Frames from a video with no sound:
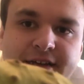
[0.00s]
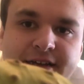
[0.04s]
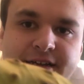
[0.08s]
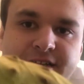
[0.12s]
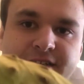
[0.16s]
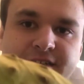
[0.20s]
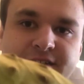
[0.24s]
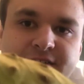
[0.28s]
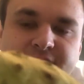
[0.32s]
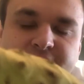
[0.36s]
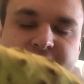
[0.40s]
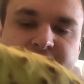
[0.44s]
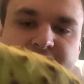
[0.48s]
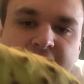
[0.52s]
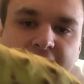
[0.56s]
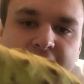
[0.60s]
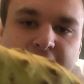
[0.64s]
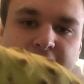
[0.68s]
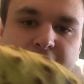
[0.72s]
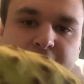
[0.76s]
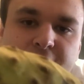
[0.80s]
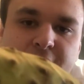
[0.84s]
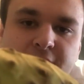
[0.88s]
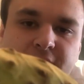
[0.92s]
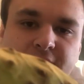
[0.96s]

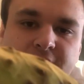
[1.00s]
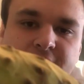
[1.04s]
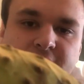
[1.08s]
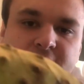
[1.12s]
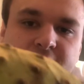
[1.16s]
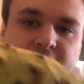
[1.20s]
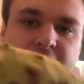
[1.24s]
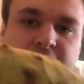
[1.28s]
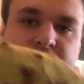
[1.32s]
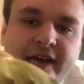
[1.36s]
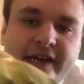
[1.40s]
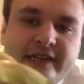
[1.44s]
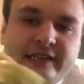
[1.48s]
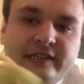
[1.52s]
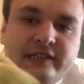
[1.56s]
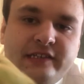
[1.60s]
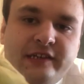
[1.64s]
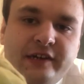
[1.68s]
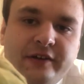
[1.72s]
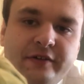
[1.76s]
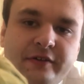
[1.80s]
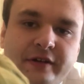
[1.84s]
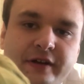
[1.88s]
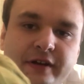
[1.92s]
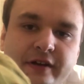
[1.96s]
scaled
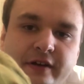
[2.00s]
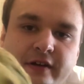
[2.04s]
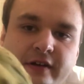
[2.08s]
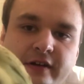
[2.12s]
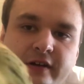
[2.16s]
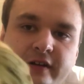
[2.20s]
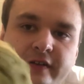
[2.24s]
exterior,